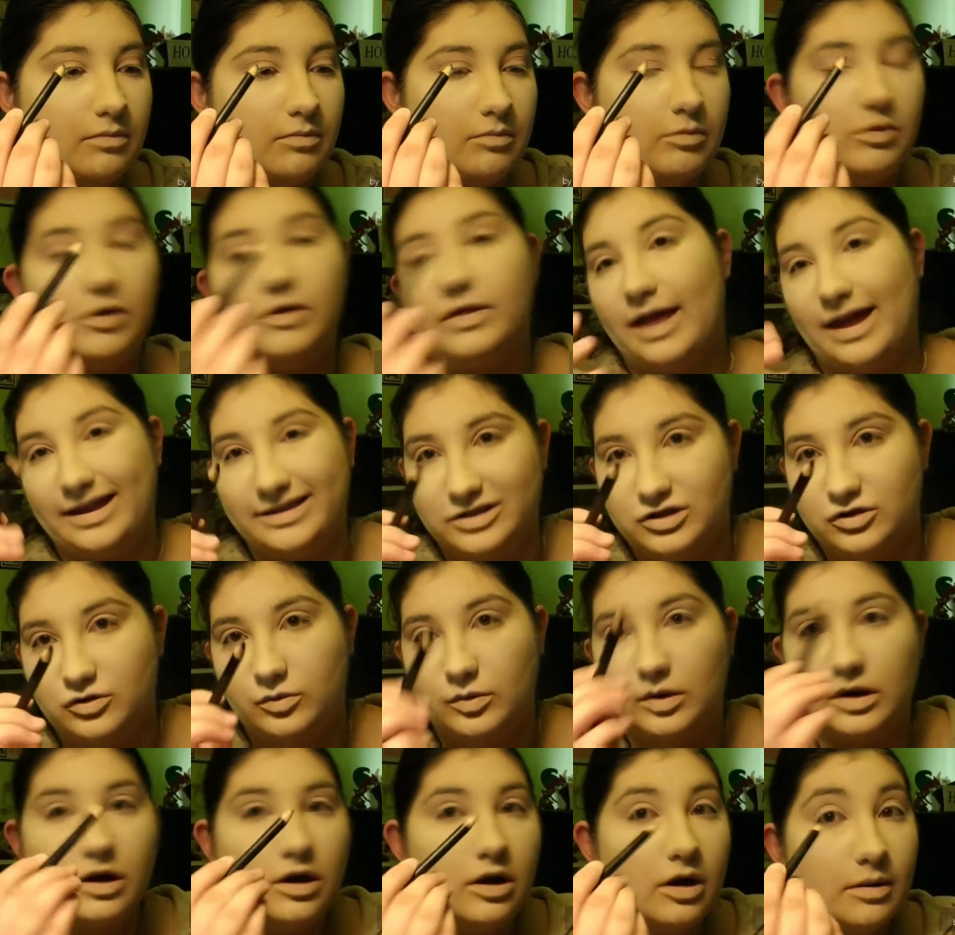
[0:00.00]
well that too,
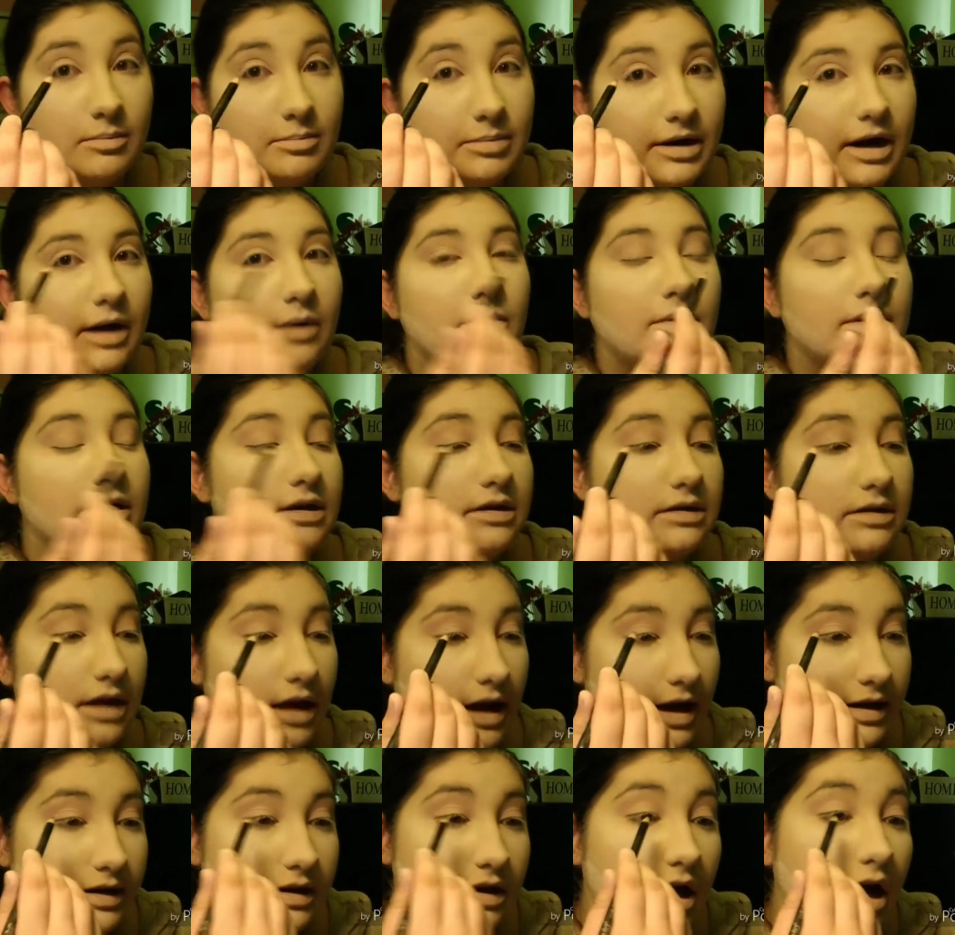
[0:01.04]
but I want to
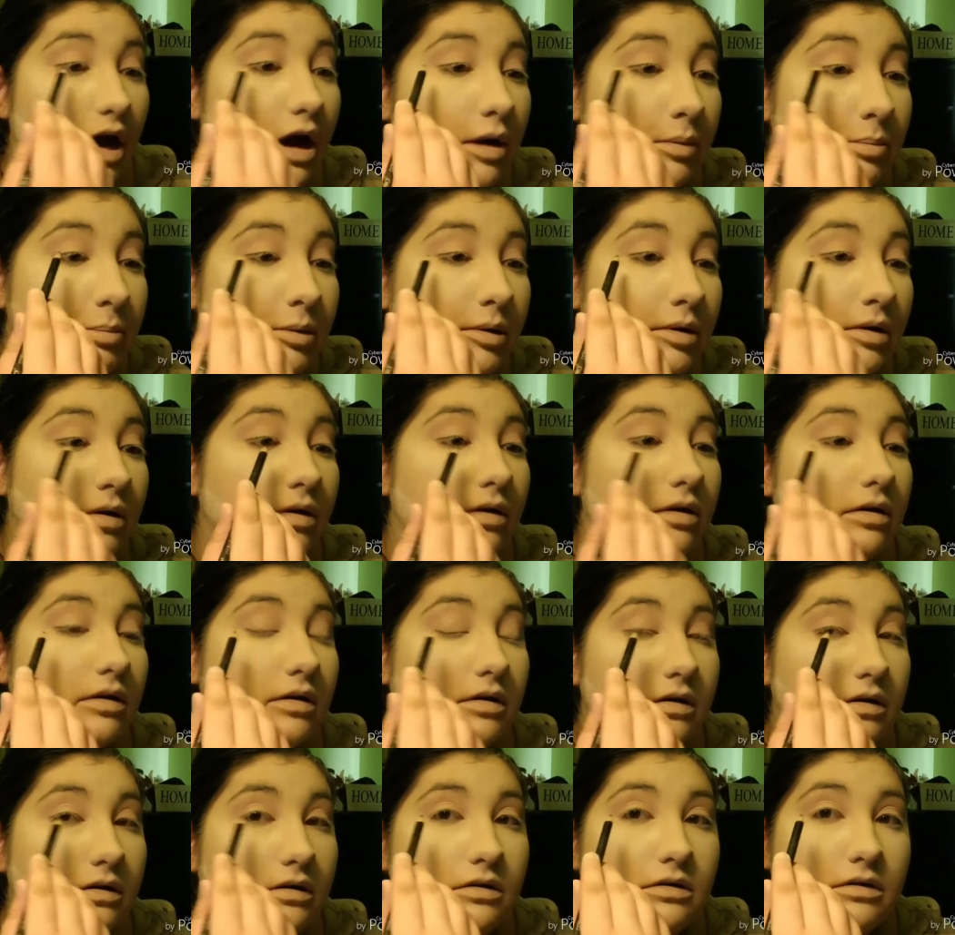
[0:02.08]
line the upper
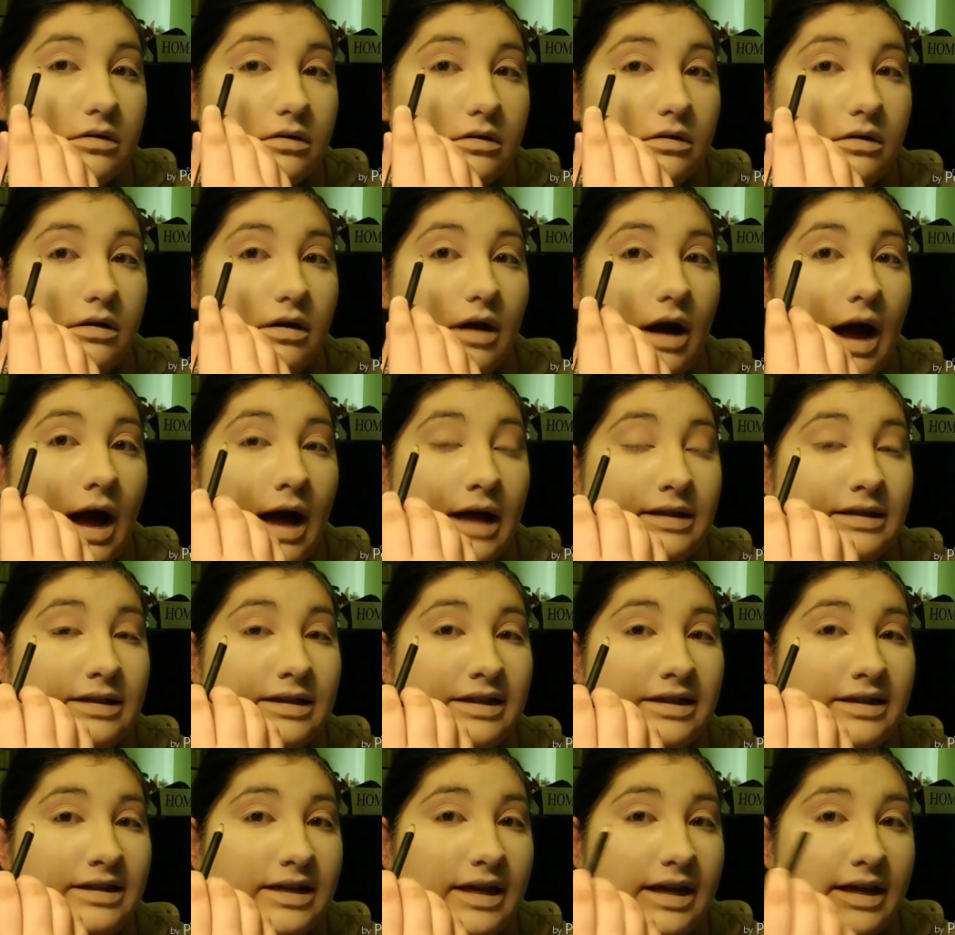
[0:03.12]

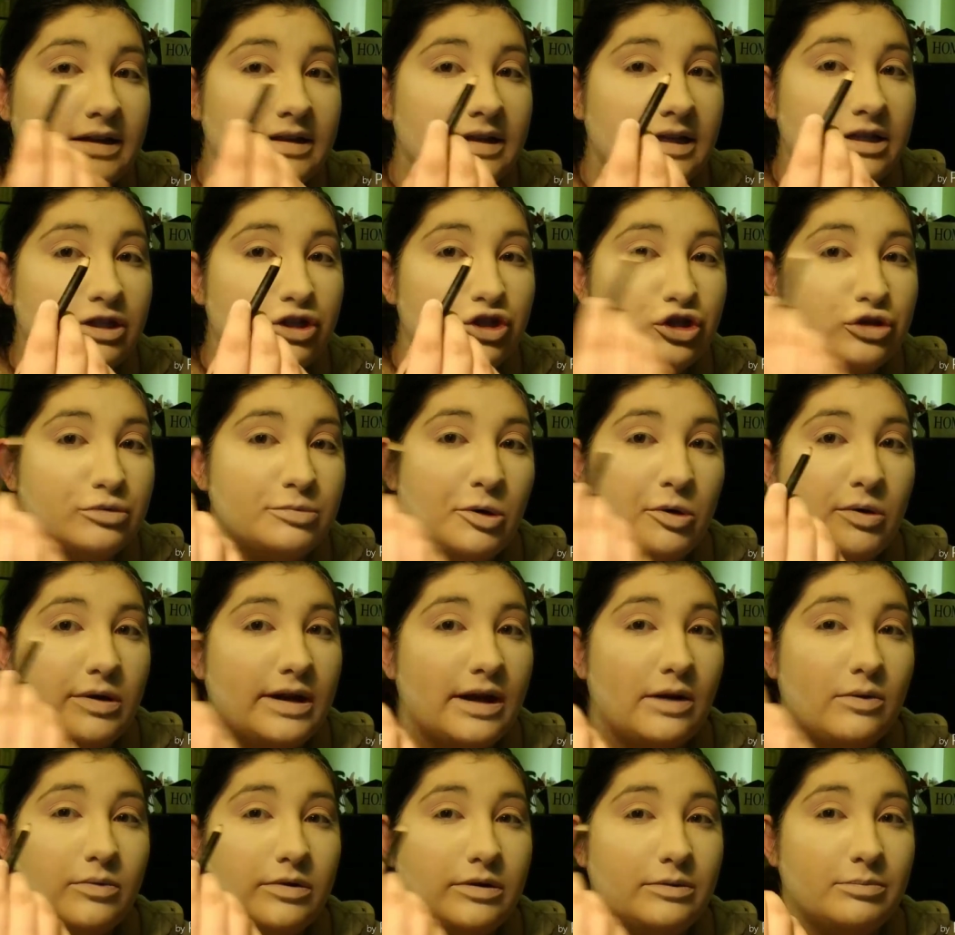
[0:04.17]
eyelid and then smoke it
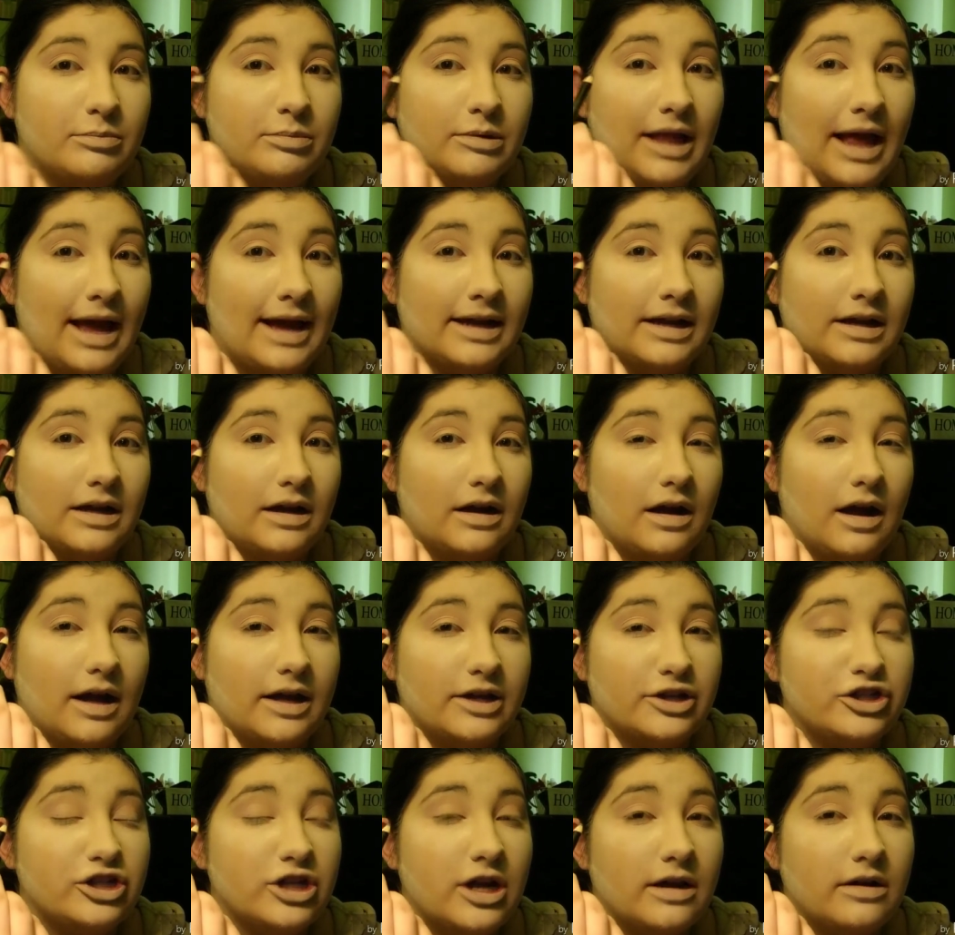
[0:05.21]
out with black
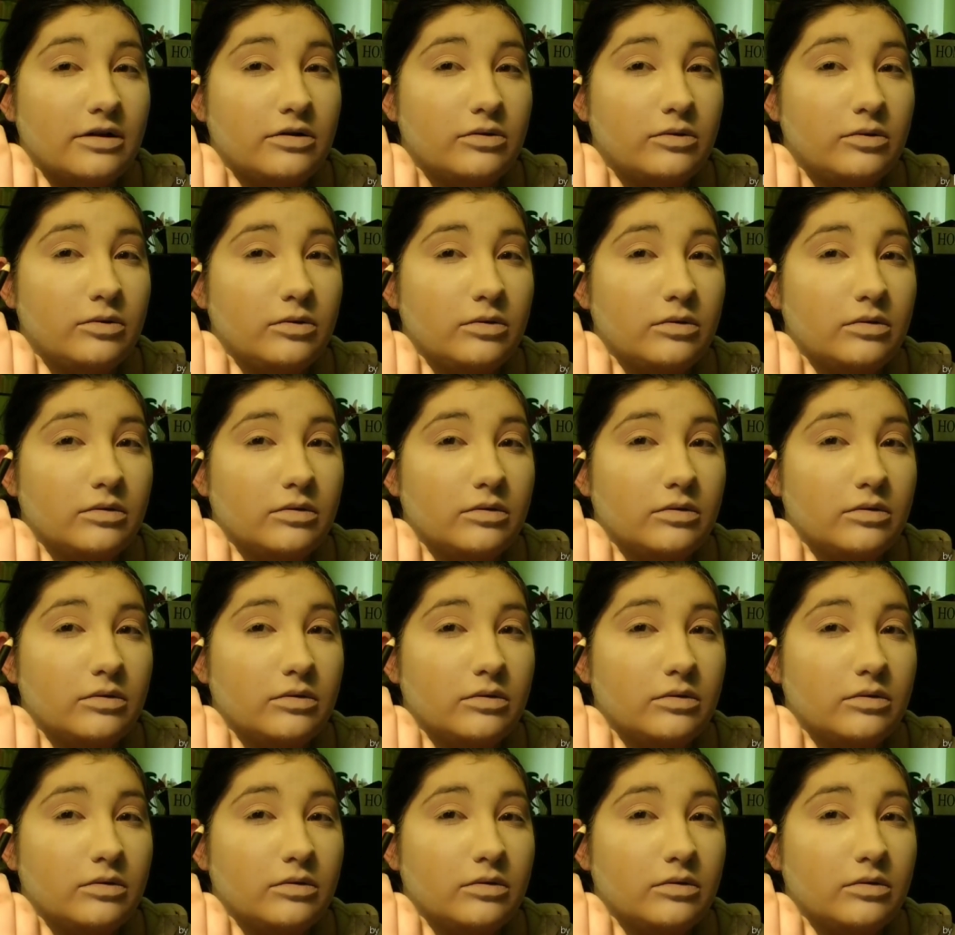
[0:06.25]
eyeshadow.